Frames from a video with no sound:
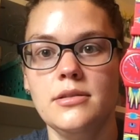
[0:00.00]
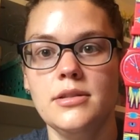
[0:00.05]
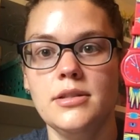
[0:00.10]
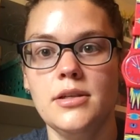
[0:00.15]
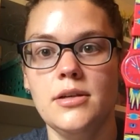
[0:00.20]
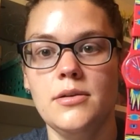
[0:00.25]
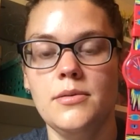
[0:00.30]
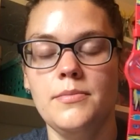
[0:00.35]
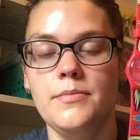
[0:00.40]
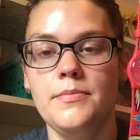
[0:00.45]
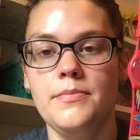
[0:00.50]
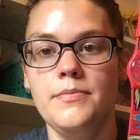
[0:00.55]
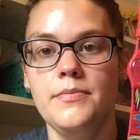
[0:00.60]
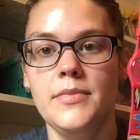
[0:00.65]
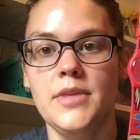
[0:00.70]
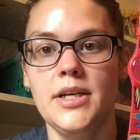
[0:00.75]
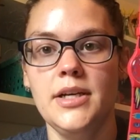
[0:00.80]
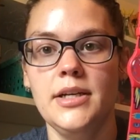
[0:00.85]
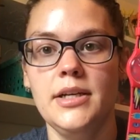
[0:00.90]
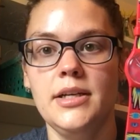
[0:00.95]
So
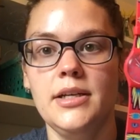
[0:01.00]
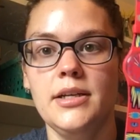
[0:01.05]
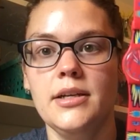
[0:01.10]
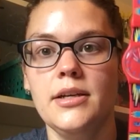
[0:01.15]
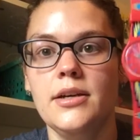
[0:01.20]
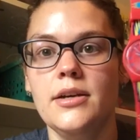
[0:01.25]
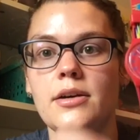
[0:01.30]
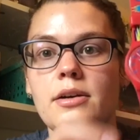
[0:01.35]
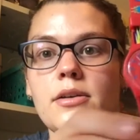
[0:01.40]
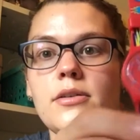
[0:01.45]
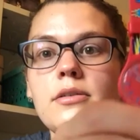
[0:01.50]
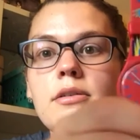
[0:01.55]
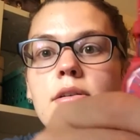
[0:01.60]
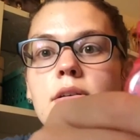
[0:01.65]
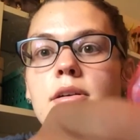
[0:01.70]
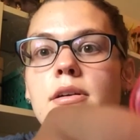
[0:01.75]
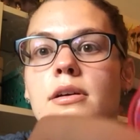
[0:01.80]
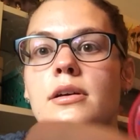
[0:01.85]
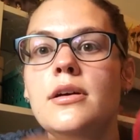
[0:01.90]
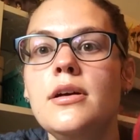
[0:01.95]
there you go.
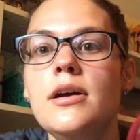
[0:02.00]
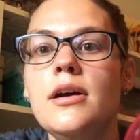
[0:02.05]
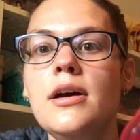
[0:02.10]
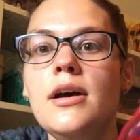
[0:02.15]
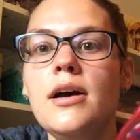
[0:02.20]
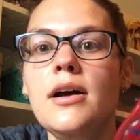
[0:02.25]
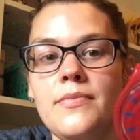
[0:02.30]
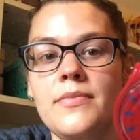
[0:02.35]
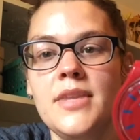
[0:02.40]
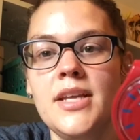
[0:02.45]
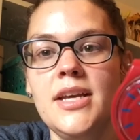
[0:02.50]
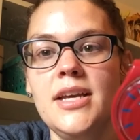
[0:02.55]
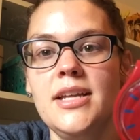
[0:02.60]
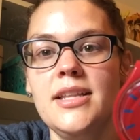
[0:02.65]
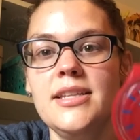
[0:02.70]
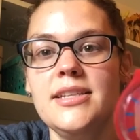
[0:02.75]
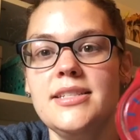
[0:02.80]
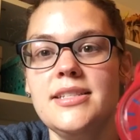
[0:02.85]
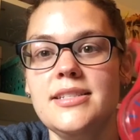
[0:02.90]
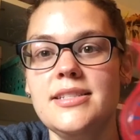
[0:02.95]

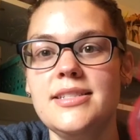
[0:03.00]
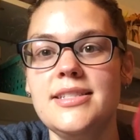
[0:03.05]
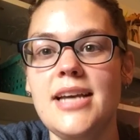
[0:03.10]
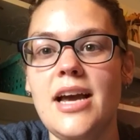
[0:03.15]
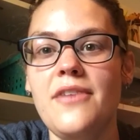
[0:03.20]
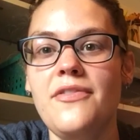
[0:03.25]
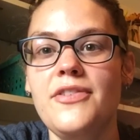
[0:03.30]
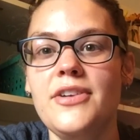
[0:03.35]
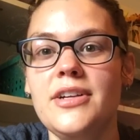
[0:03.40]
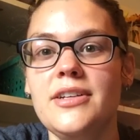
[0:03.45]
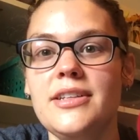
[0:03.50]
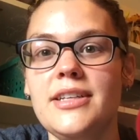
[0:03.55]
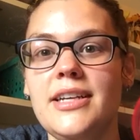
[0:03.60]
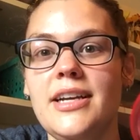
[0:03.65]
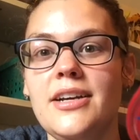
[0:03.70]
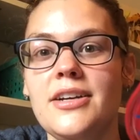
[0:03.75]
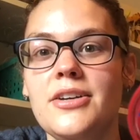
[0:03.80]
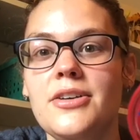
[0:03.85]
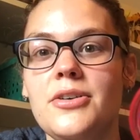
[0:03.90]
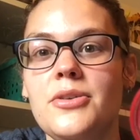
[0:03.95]
This is definitely
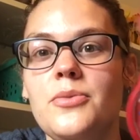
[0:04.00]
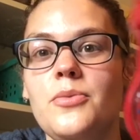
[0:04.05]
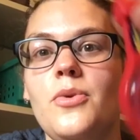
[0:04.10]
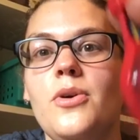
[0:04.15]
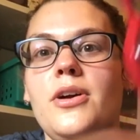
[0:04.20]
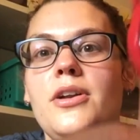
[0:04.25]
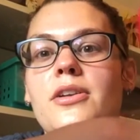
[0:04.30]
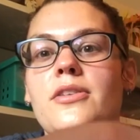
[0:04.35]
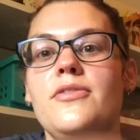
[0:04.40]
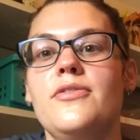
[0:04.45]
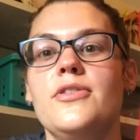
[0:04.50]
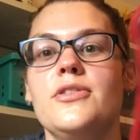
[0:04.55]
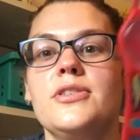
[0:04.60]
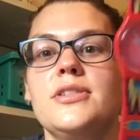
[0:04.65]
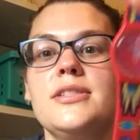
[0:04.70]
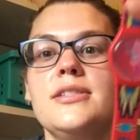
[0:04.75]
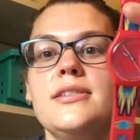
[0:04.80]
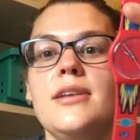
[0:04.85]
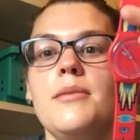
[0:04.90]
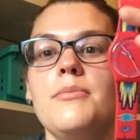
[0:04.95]
a good one for
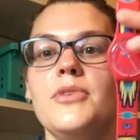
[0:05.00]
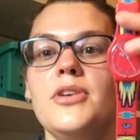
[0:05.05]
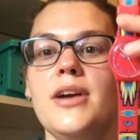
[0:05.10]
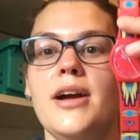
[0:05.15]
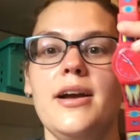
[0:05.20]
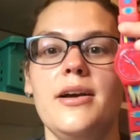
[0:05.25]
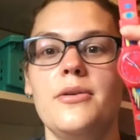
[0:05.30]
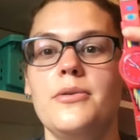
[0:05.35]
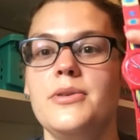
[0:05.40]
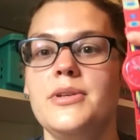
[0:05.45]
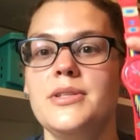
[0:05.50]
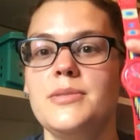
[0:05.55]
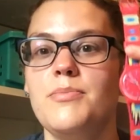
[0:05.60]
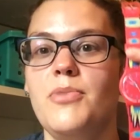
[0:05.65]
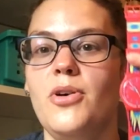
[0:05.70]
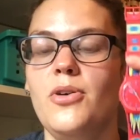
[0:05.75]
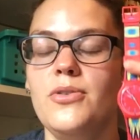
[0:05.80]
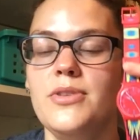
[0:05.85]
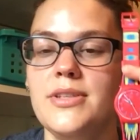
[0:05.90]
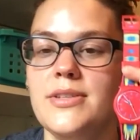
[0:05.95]
summer. I always
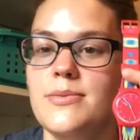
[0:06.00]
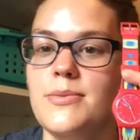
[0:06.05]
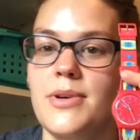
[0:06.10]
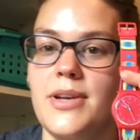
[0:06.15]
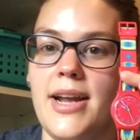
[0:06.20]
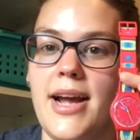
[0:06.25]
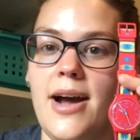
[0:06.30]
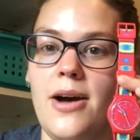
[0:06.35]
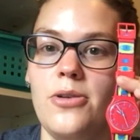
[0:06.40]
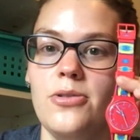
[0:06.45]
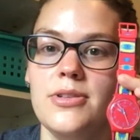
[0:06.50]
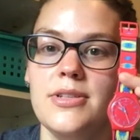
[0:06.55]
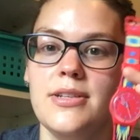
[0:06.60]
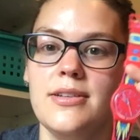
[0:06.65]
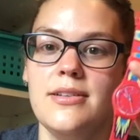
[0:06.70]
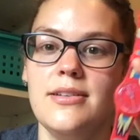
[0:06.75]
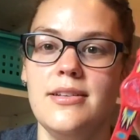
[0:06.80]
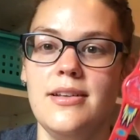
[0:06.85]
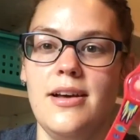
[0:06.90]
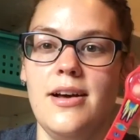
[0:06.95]
pull this one out
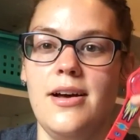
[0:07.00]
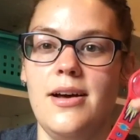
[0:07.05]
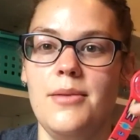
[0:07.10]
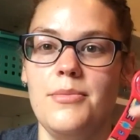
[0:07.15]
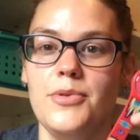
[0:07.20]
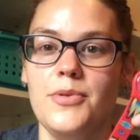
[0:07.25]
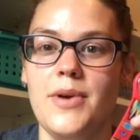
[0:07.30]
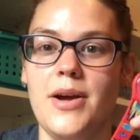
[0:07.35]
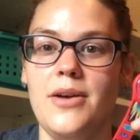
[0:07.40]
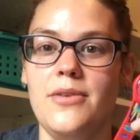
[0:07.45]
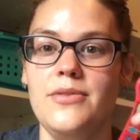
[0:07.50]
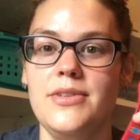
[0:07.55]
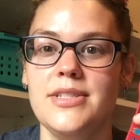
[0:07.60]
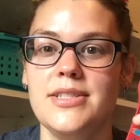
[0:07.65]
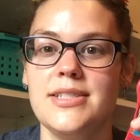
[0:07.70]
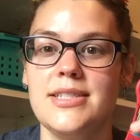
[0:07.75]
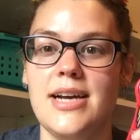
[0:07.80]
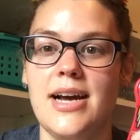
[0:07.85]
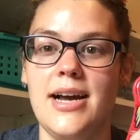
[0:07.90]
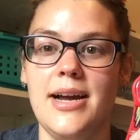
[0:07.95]
around
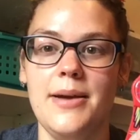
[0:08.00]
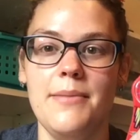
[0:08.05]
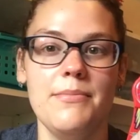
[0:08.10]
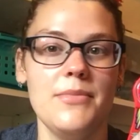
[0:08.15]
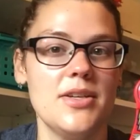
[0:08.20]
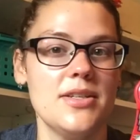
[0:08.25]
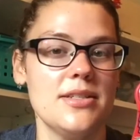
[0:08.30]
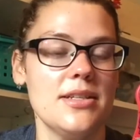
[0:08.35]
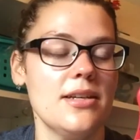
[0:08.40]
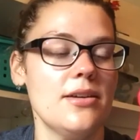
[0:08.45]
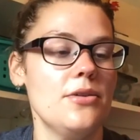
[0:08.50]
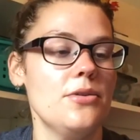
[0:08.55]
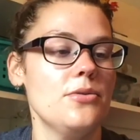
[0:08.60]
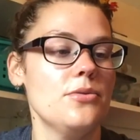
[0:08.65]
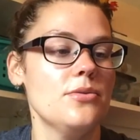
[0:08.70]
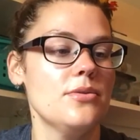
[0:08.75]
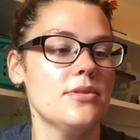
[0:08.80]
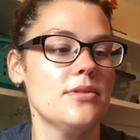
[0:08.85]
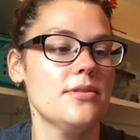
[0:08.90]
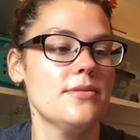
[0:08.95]
this time because
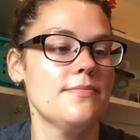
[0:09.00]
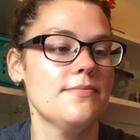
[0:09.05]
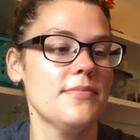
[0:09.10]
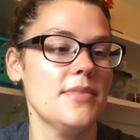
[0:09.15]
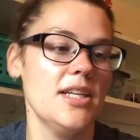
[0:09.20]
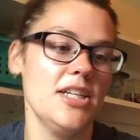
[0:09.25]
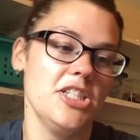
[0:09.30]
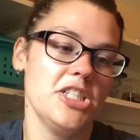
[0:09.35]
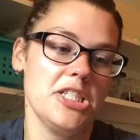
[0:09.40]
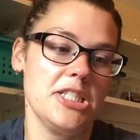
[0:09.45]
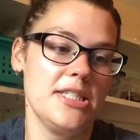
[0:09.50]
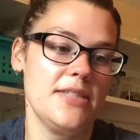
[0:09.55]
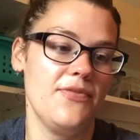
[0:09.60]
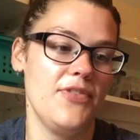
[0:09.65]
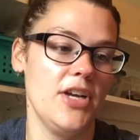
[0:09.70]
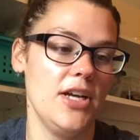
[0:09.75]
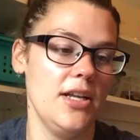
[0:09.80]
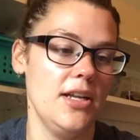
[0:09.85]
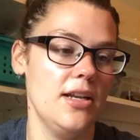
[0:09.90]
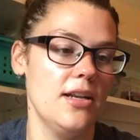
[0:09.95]
it's just
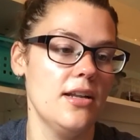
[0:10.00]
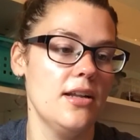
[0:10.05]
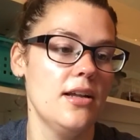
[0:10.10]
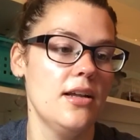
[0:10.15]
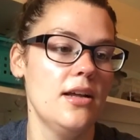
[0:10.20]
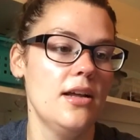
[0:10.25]
fun.